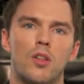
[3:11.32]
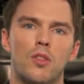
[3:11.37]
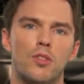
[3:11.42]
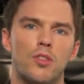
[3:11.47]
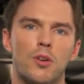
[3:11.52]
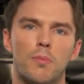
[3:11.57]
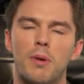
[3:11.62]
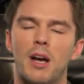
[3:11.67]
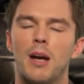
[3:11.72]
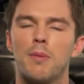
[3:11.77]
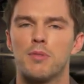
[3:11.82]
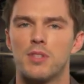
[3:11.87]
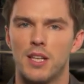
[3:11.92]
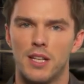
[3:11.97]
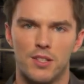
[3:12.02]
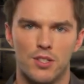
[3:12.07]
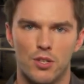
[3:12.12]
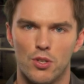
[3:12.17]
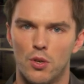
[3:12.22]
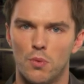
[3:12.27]
that perhaps
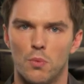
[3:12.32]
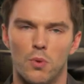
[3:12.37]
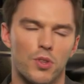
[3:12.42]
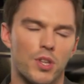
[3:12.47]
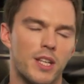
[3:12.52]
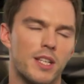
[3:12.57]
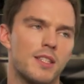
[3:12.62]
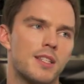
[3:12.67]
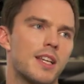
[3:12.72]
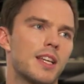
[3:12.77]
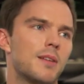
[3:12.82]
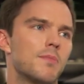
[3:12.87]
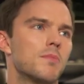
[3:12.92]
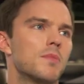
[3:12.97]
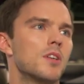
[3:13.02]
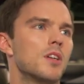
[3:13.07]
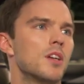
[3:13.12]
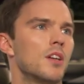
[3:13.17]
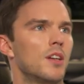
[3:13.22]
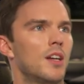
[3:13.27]
things are not what they
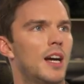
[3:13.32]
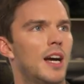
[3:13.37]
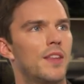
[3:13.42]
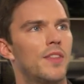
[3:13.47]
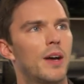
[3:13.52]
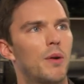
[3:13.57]
seem. And